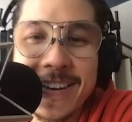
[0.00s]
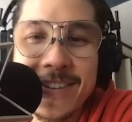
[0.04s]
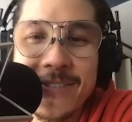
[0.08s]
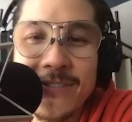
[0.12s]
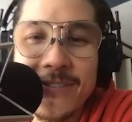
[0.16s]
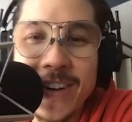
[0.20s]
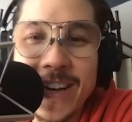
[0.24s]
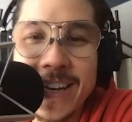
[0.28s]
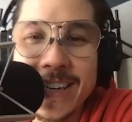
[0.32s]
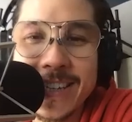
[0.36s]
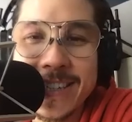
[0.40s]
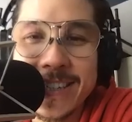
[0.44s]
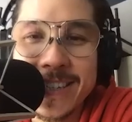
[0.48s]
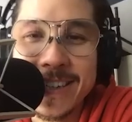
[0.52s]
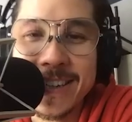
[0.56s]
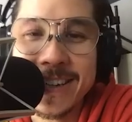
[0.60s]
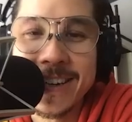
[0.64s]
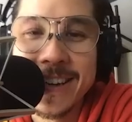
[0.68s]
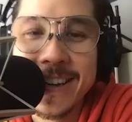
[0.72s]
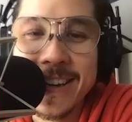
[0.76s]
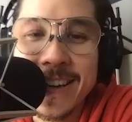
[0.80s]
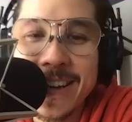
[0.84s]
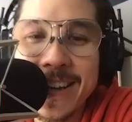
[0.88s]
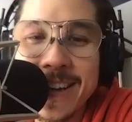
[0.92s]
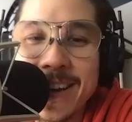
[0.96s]
could
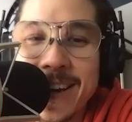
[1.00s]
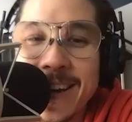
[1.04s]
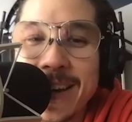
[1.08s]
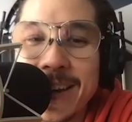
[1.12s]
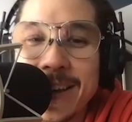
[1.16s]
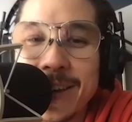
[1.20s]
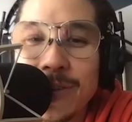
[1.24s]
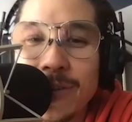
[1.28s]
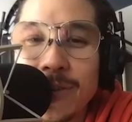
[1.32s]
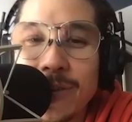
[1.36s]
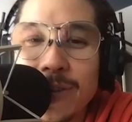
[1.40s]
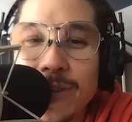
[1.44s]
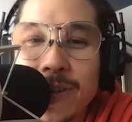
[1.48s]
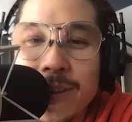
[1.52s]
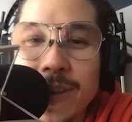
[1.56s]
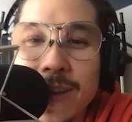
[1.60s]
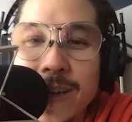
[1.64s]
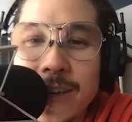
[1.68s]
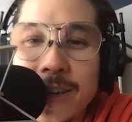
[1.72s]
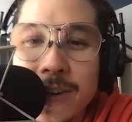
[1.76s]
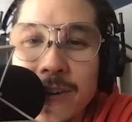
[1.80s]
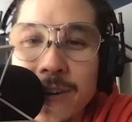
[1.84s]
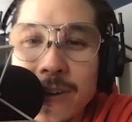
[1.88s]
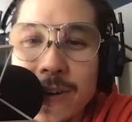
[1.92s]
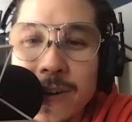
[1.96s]
imagine. You look
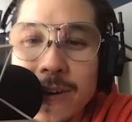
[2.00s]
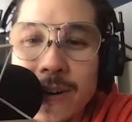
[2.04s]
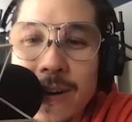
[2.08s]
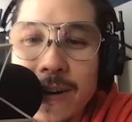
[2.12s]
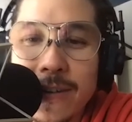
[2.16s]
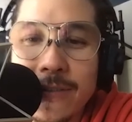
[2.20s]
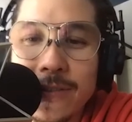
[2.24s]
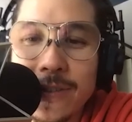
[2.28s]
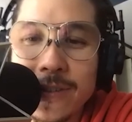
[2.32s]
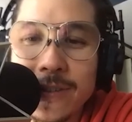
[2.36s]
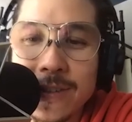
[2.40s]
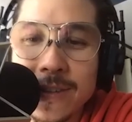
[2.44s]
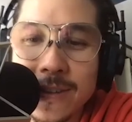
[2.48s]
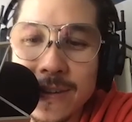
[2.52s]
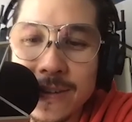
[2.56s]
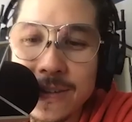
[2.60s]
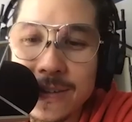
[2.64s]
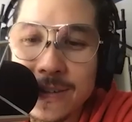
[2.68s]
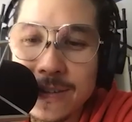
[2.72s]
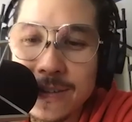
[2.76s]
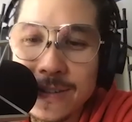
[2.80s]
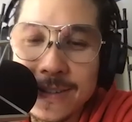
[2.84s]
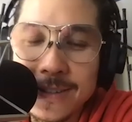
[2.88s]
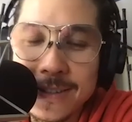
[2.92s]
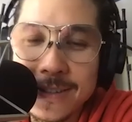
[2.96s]
like you're in your office
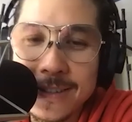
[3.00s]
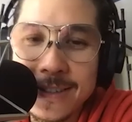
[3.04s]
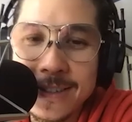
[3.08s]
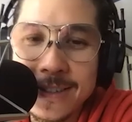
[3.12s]
though.